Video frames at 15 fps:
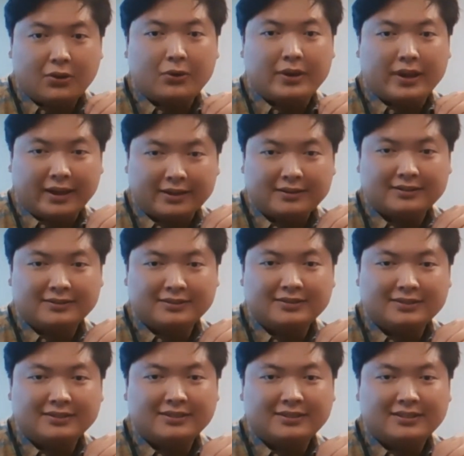a
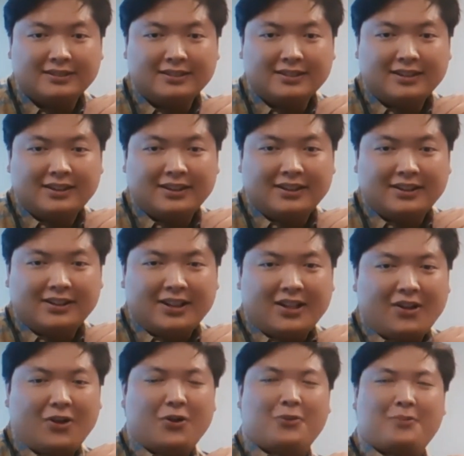continuation of the
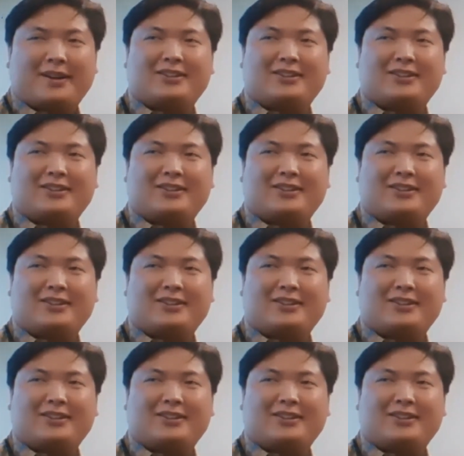clothing.